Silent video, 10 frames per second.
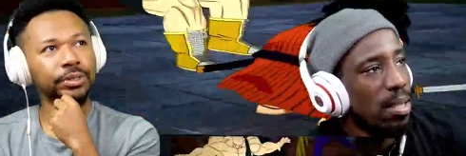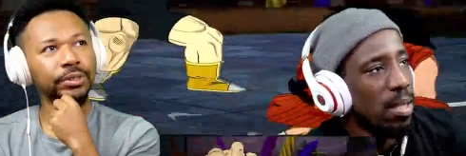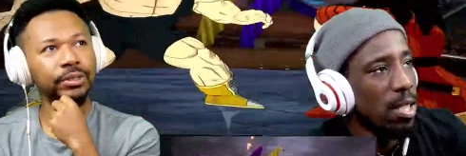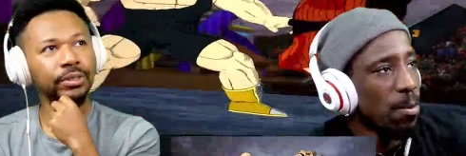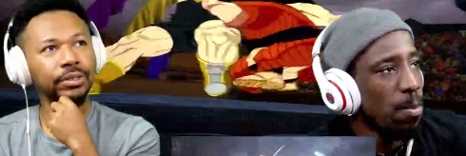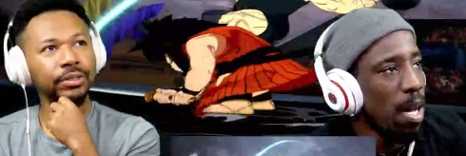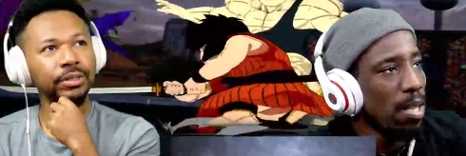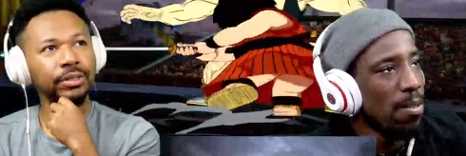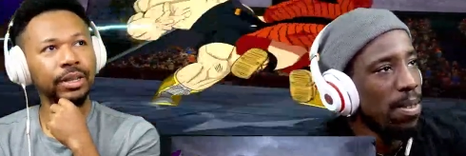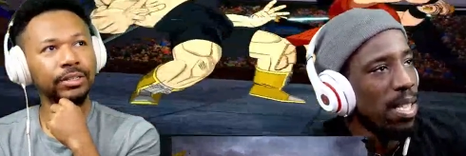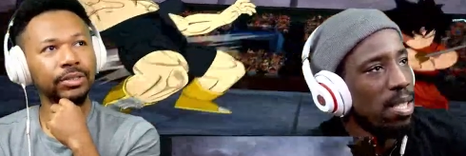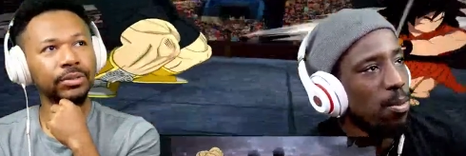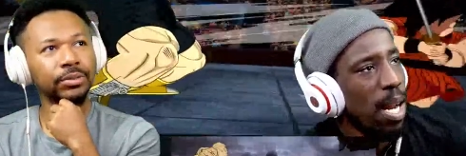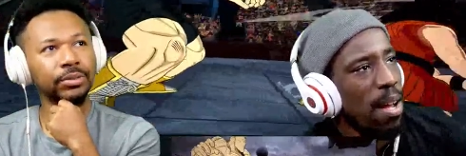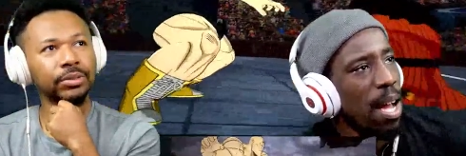Speaker 1: Spanovich. Well,
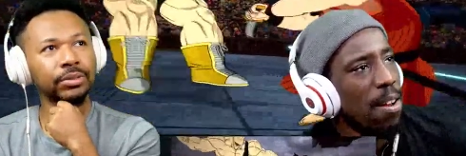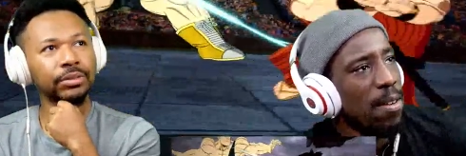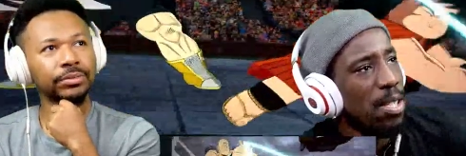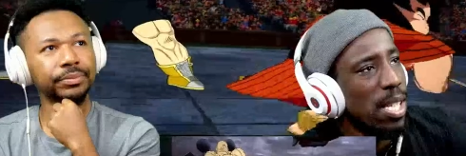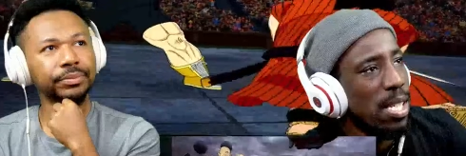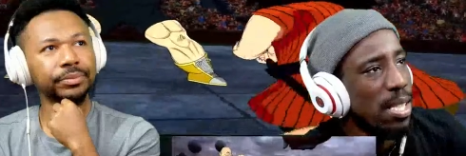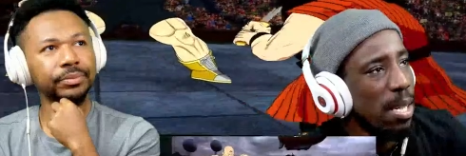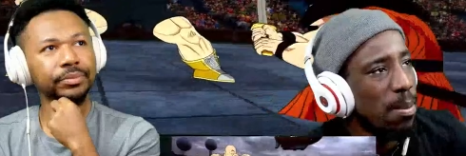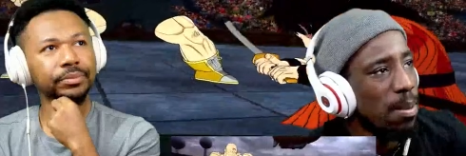I already said, man.